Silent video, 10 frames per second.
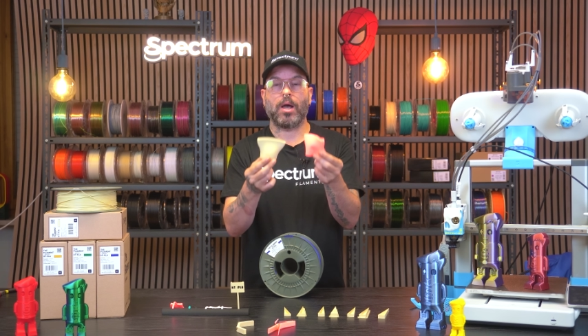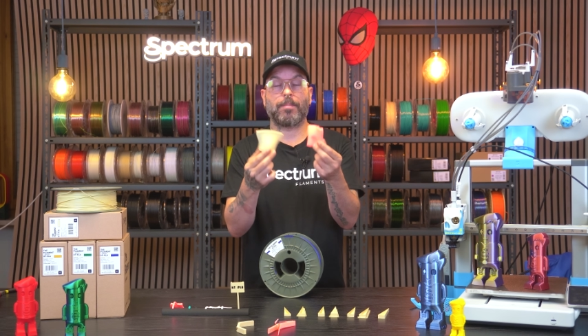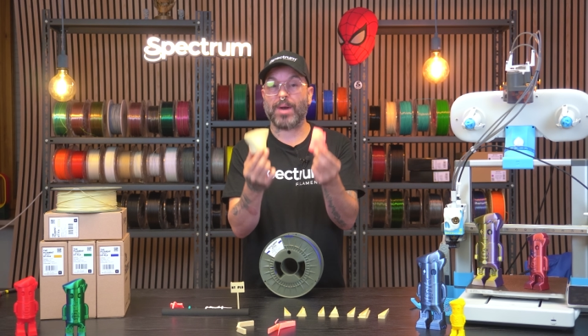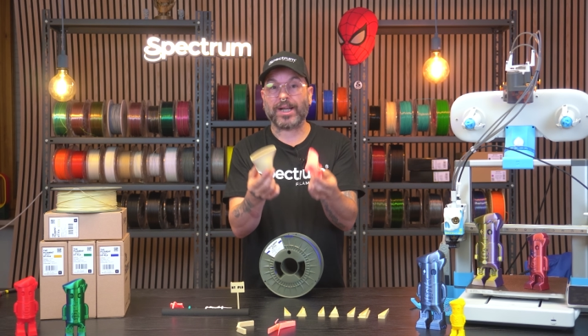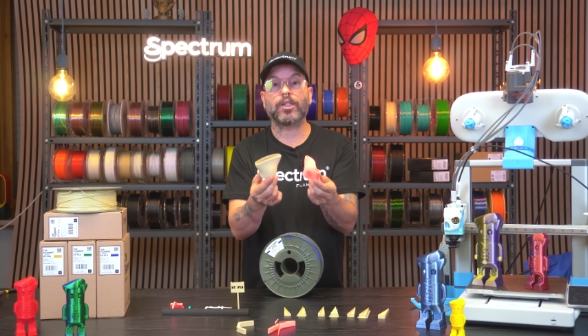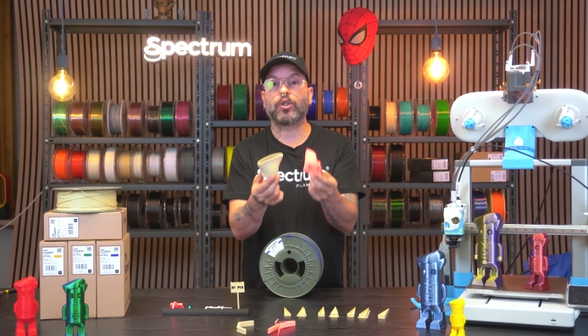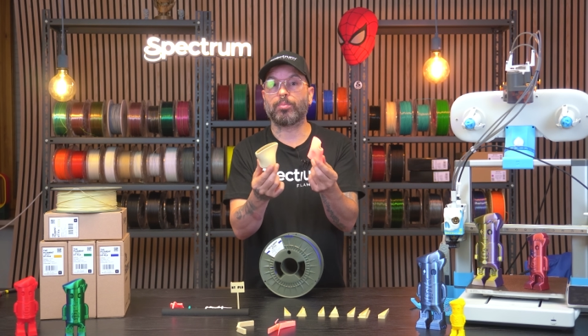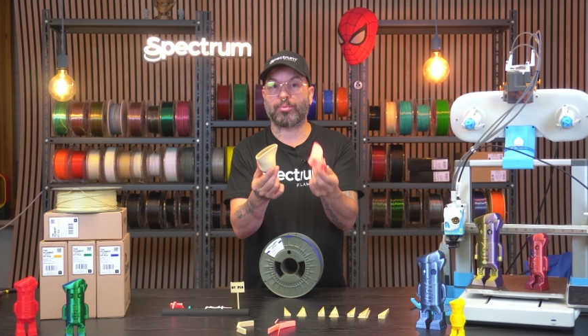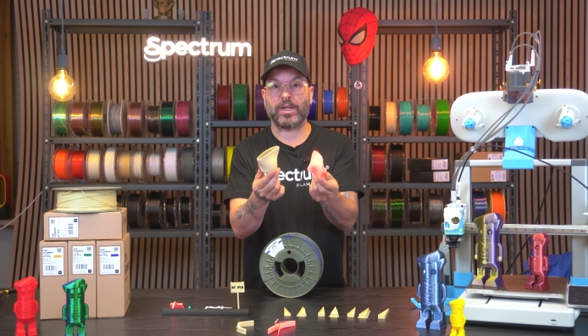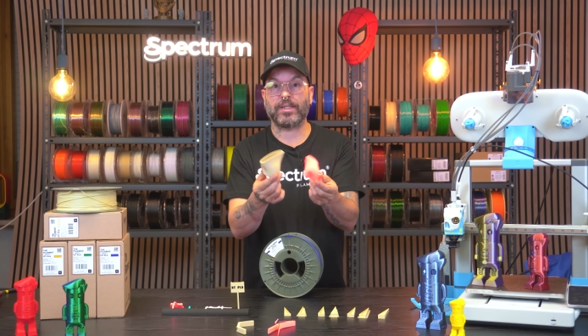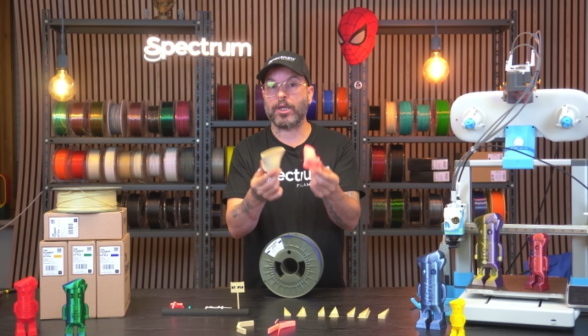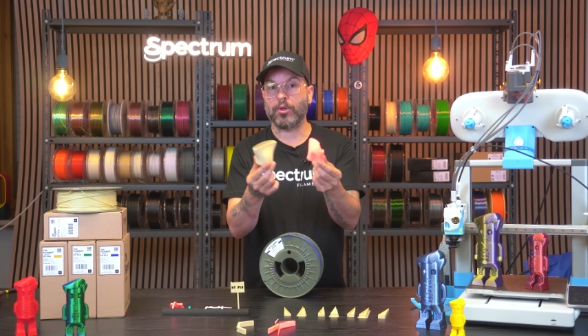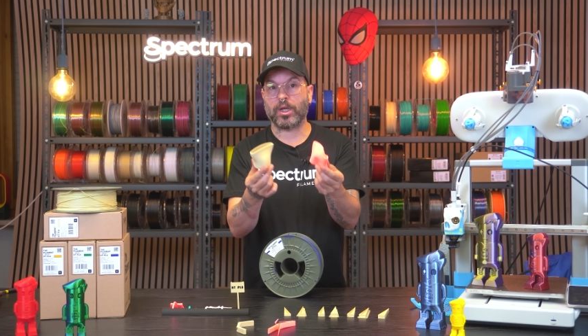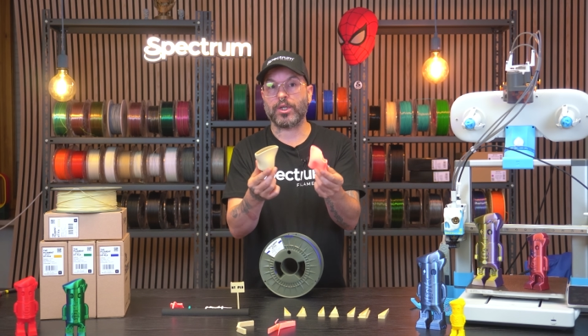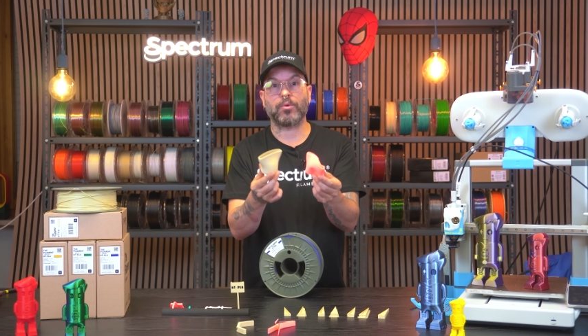a practical print that
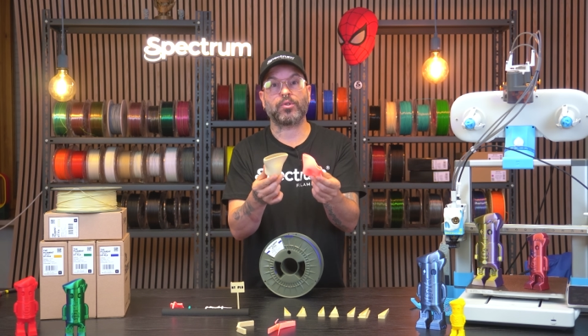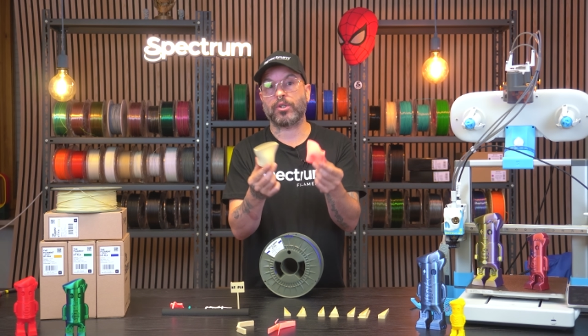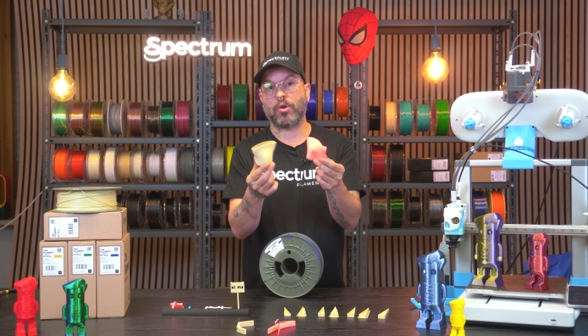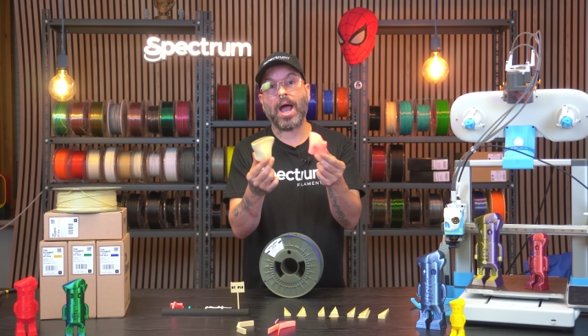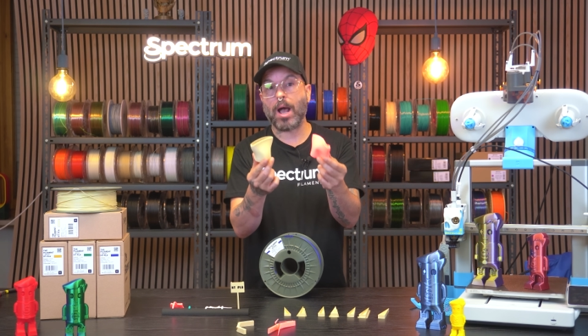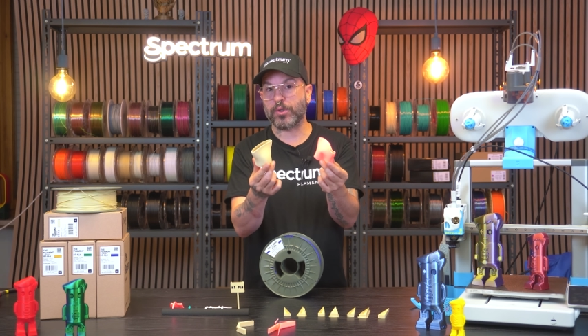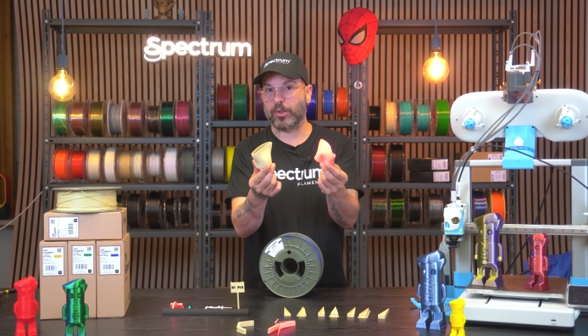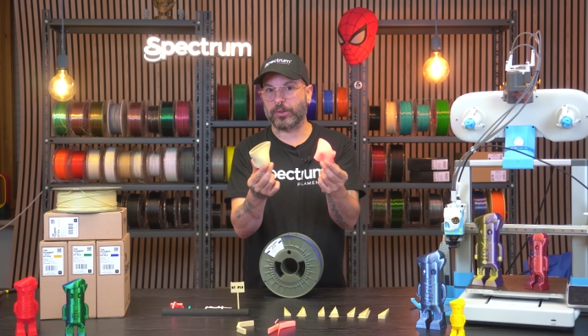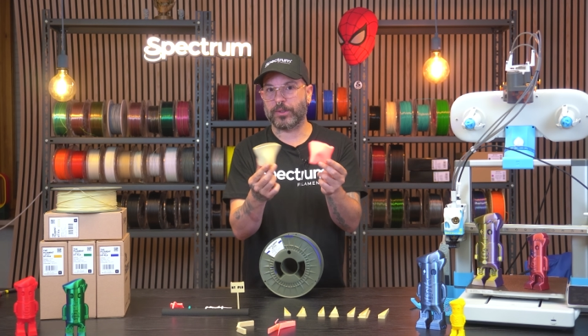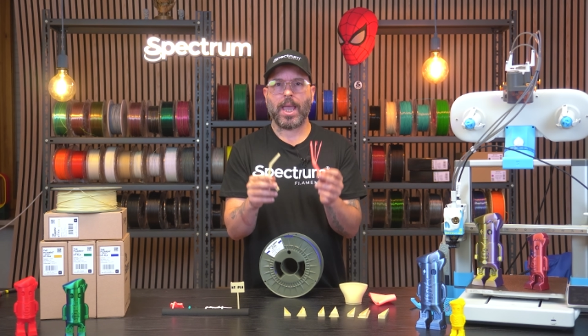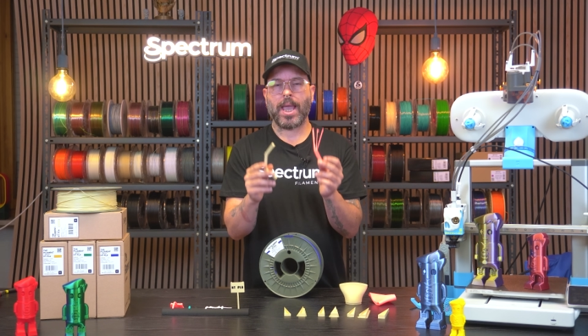you can use in your household.